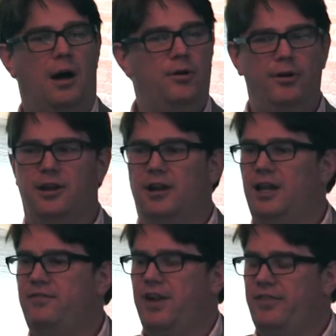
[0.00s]
I'm probably going
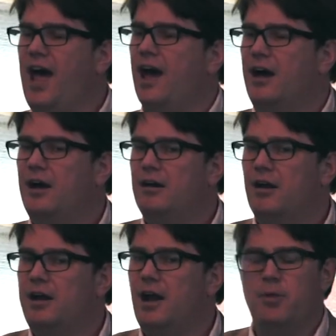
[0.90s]
to leave it at that,
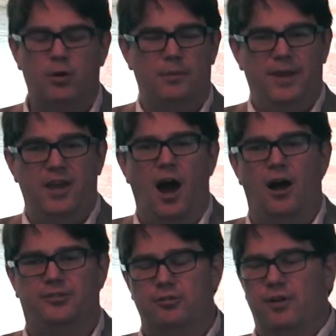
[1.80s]
right? I'm not going to be the
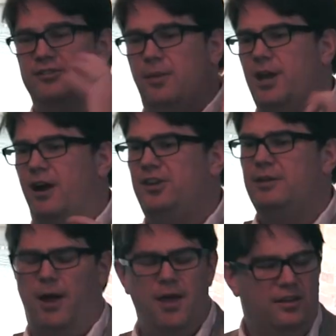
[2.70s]
arse who rings up the IT
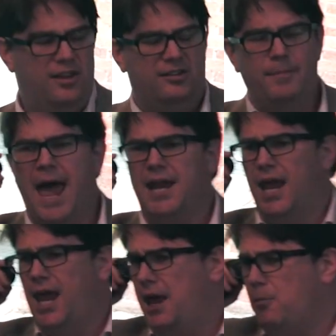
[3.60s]
department. So there's a
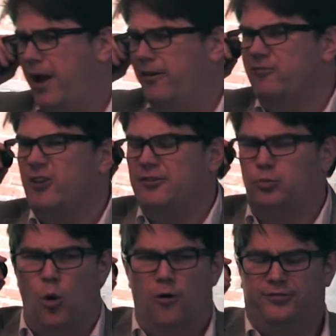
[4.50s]
man here wearing a
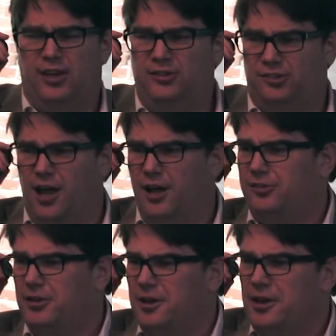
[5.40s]
Red Dwarf
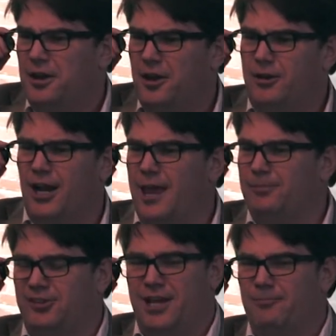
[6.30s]
t-shirt who
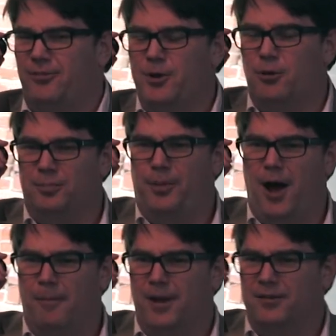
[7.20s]
claims to come from your
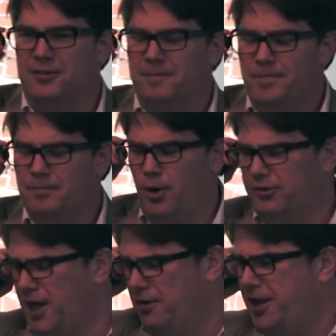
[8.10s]
department.
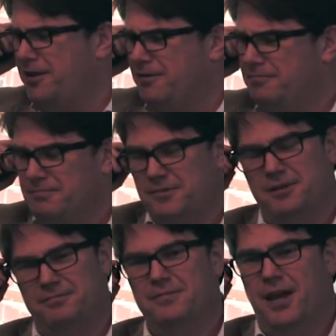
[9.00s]
Body odor?
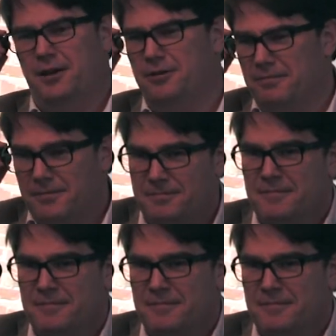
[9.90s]
Well, hang on.